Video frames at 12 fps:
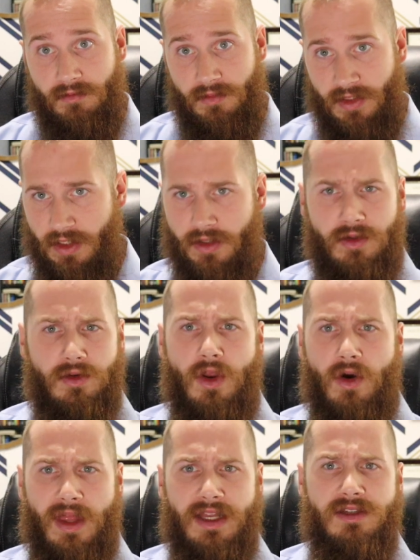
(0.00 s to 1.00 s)
you know,
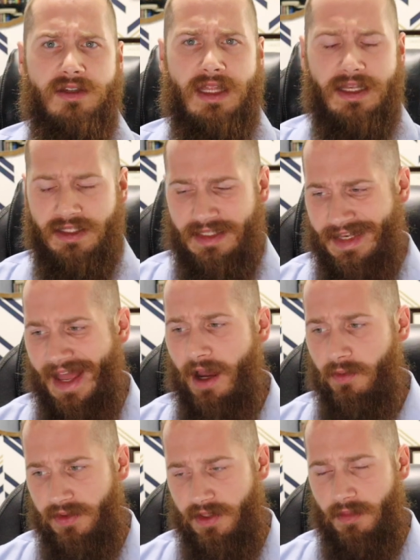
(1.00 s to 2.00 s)
no, that's that's
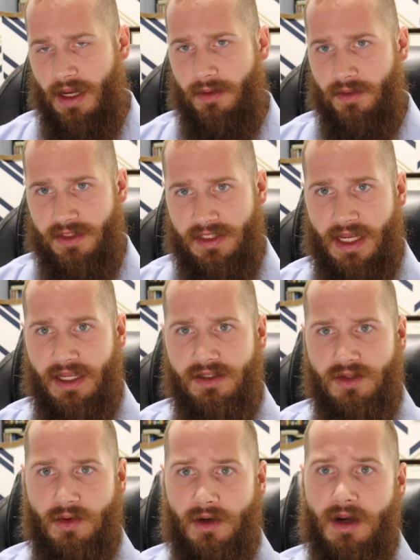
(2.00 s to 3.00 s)
not what the Bible
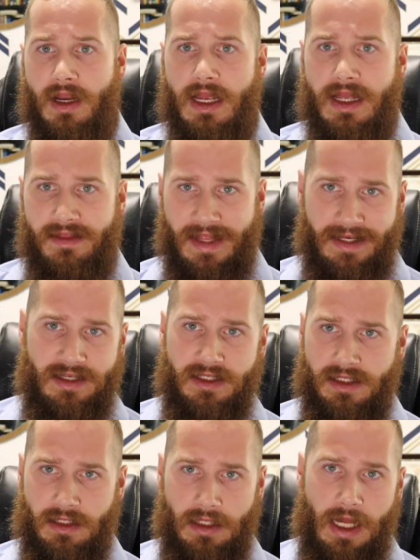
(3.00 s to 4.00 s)
says, or that
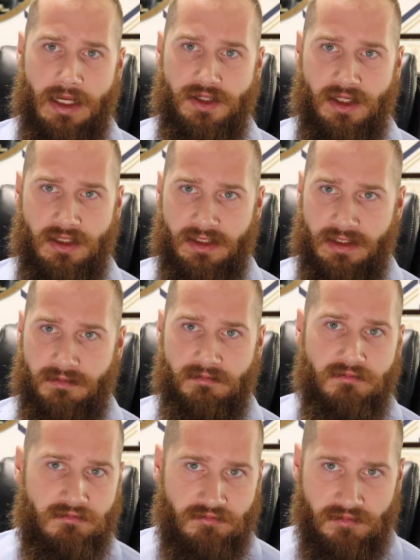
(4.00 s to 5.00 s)
doesn't logically,
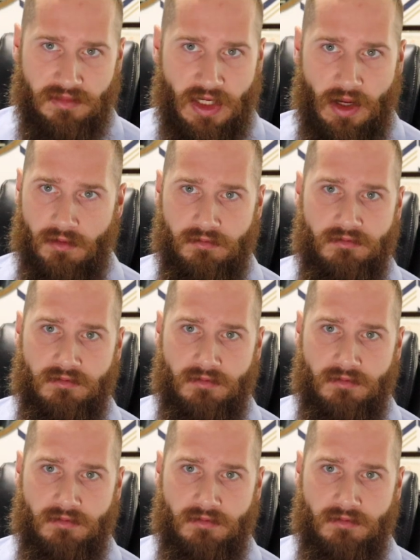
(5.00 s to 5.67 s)
you know,